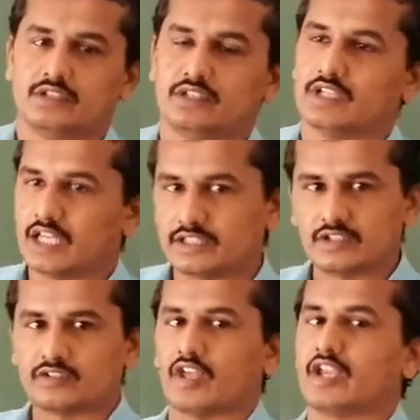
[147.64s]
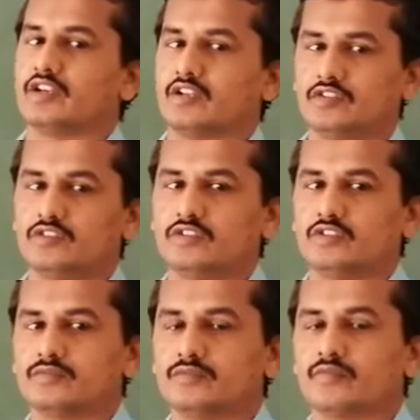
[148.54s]
other scientists,
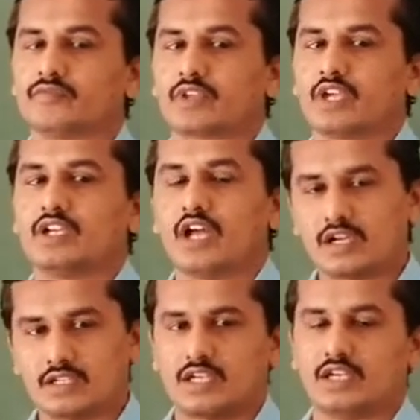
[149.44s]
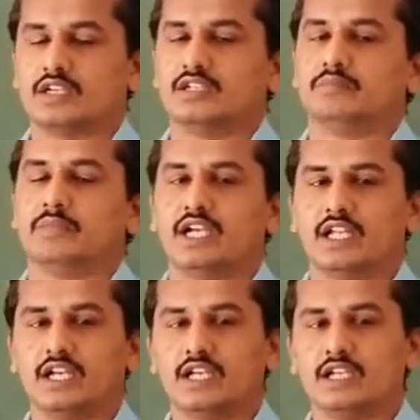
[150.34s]
not
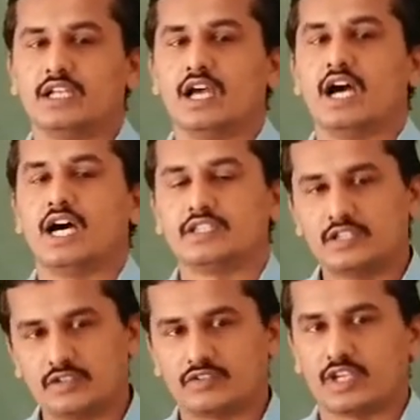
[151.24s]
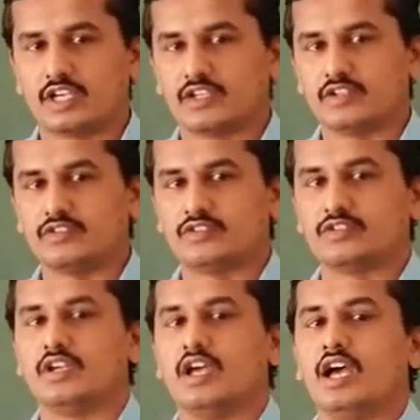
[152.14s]
Mendel, other
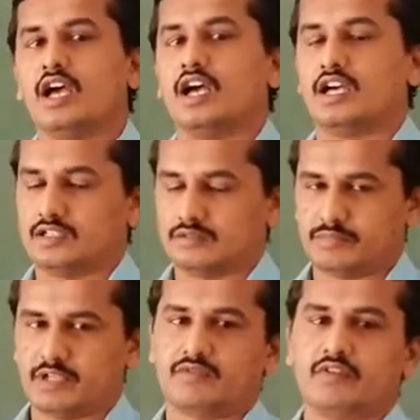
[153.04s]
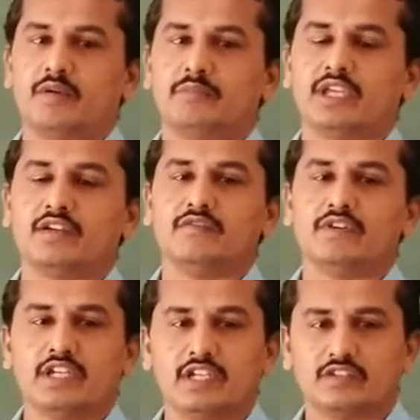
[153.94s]
scientists performing
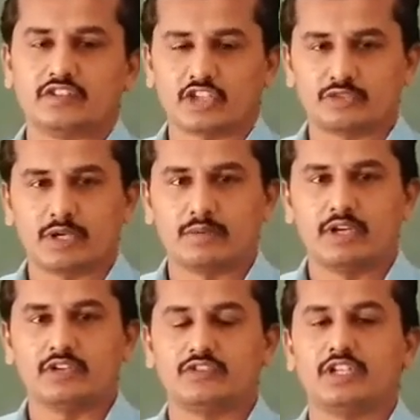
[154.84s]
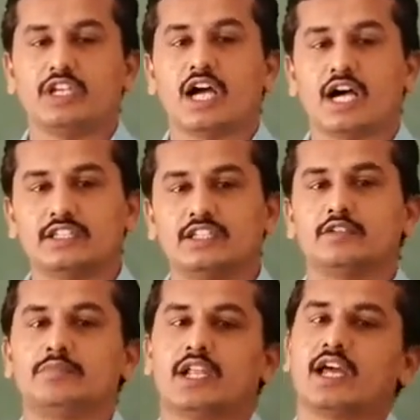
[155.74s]
various experiments in
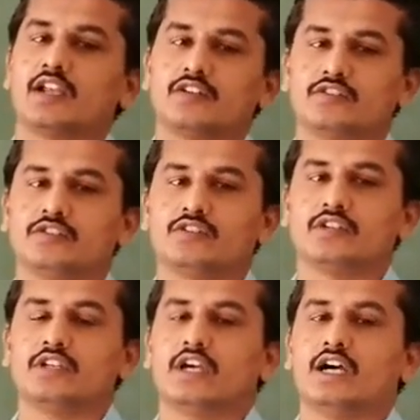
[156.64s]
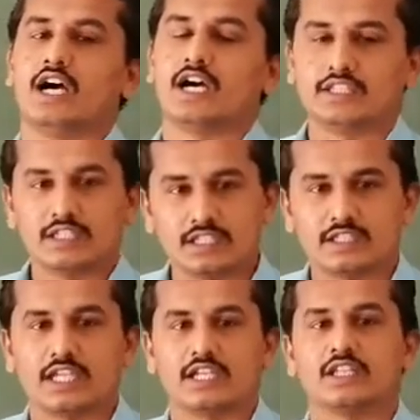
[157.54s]
other plants other
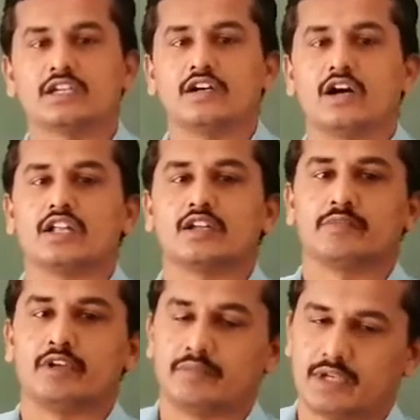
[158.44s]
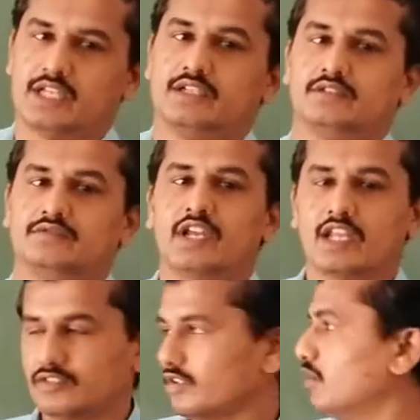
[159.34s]
than the garden pea plant. For
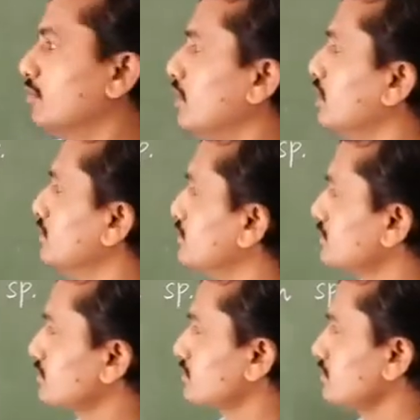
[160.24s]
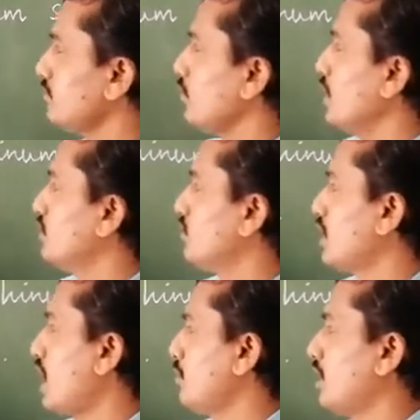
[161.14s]
example,
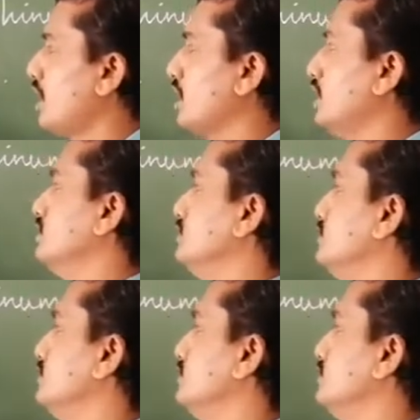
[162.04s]
snapdragon